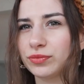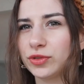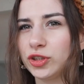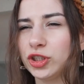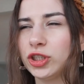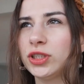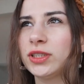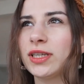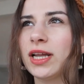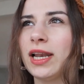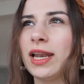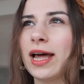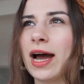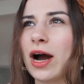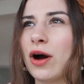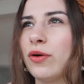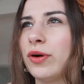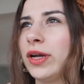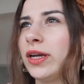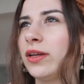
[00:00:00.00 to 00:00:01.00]
just
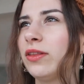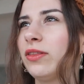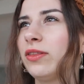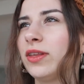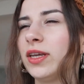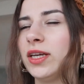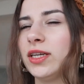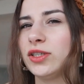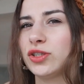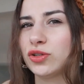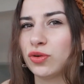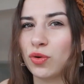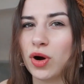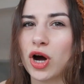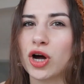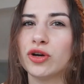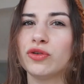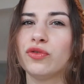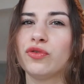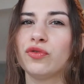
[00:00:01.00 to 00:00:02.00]
allowing things to
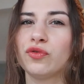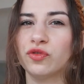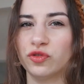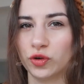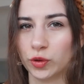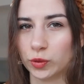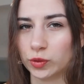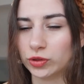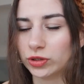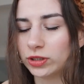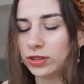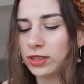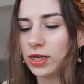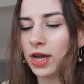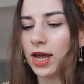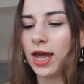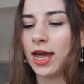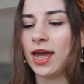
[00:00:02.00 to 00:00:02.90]
unfold.